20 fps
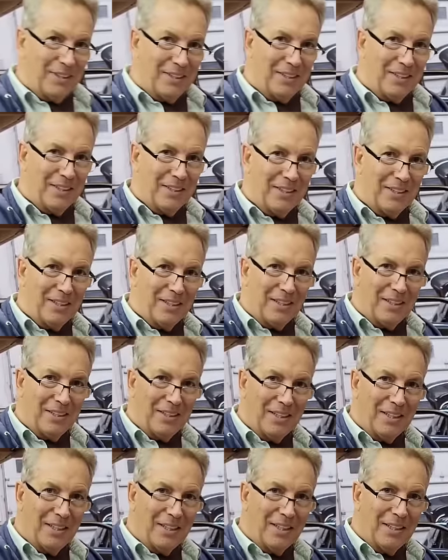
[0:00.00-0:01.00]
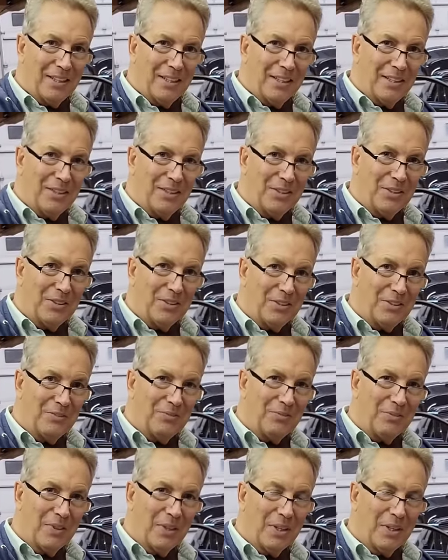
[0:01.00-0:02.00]
really have a font or a logo. I
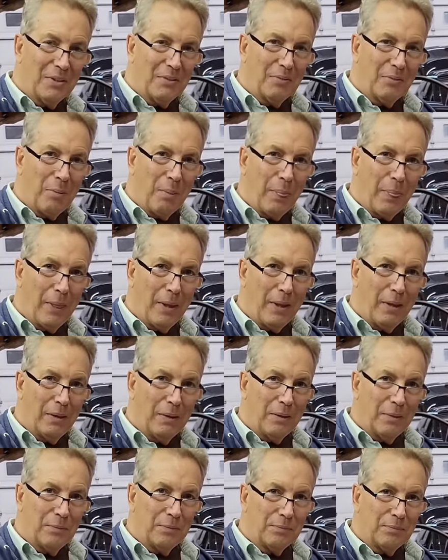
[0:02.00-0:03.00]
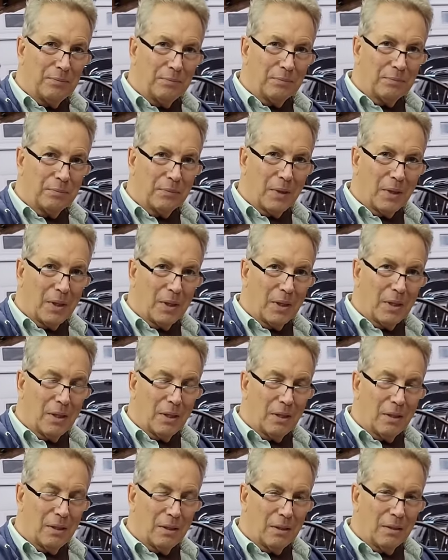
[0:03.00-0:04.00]
mean, I got a logo, but I'm saying I don't know
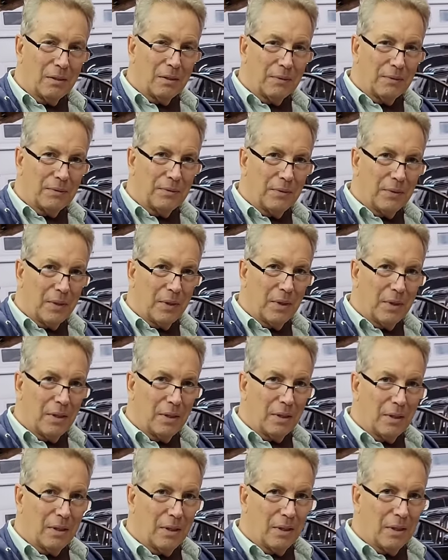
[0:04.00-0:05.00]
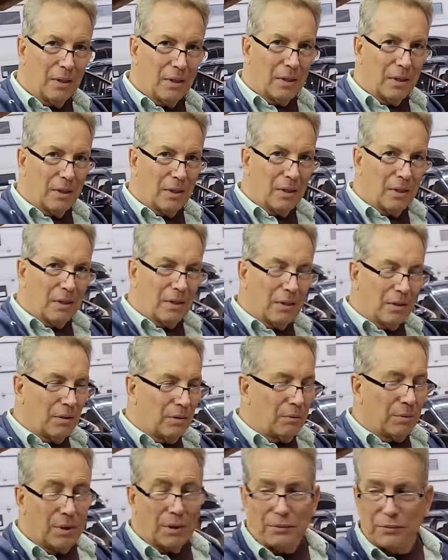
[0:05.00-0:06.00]
how crazy can they get of...
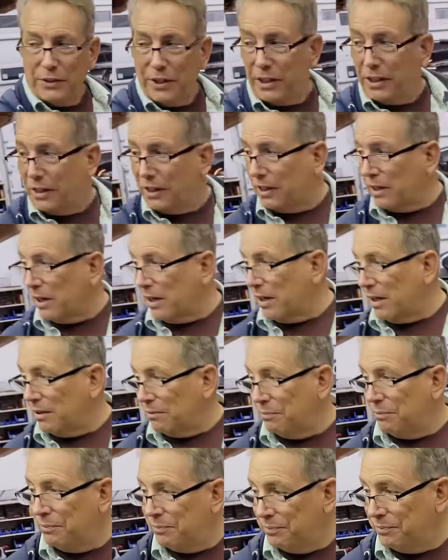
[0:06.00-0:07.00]
Well, I think um,